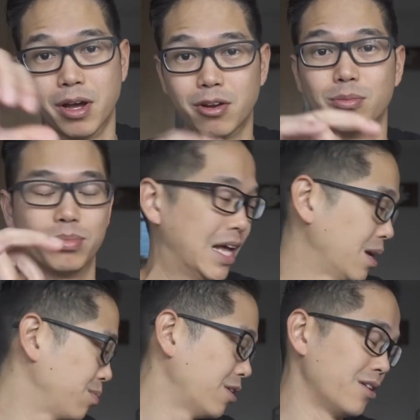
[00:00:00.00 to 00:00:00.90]
muddled
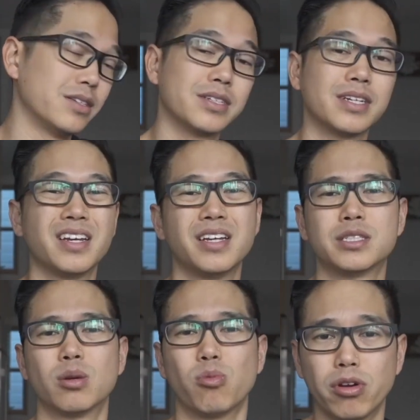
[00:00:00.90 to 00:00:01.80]
blackberries,
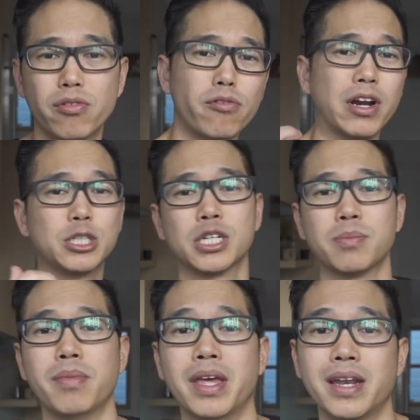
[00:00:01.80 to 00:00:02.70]
some
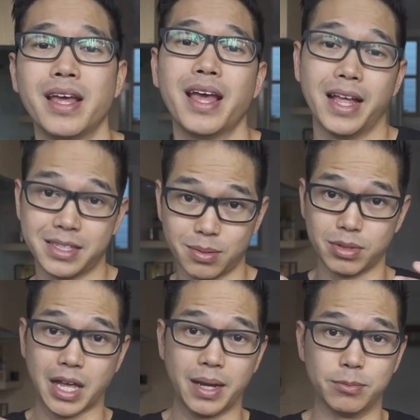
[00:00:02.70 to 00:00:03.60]
refreshing mint, and some
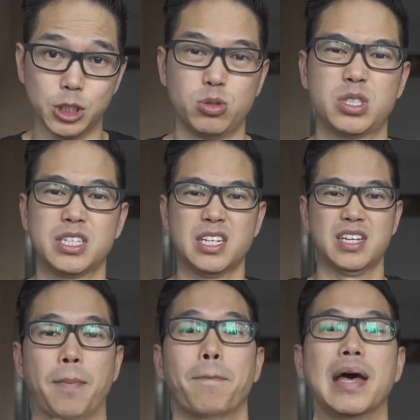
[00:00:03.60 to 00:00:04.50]
lime juice.
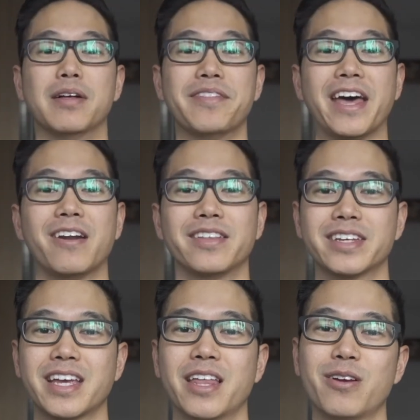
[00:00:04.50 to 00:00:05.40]
Meld that all
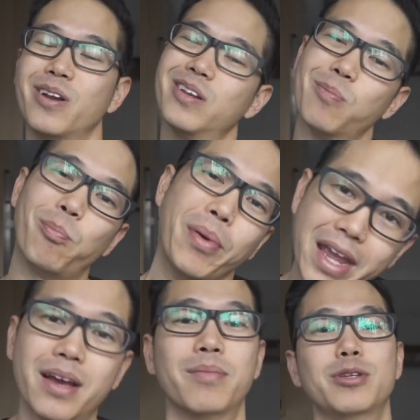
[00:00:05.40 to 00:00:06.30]
together and
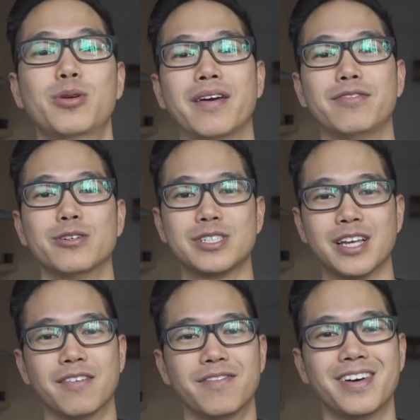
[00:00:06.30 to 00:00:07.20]
bam, you have
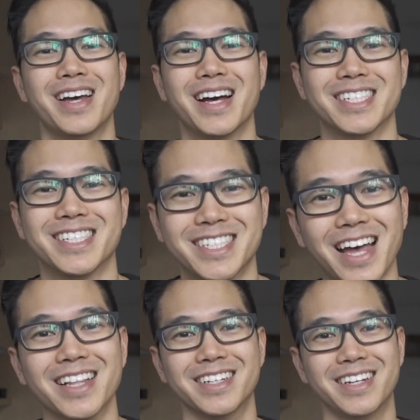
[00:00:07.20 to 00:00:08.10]
yourself a
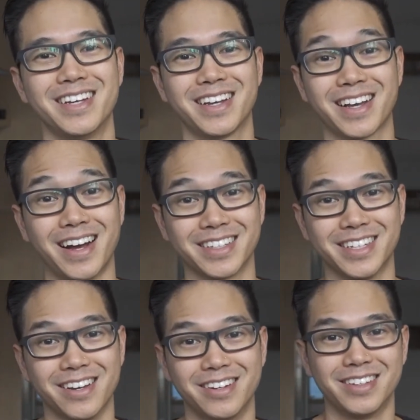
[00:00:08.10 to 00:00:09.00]
solid
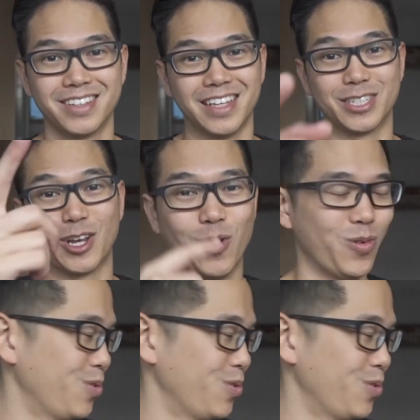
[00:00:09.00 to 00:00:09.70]
cocktail. Let's go.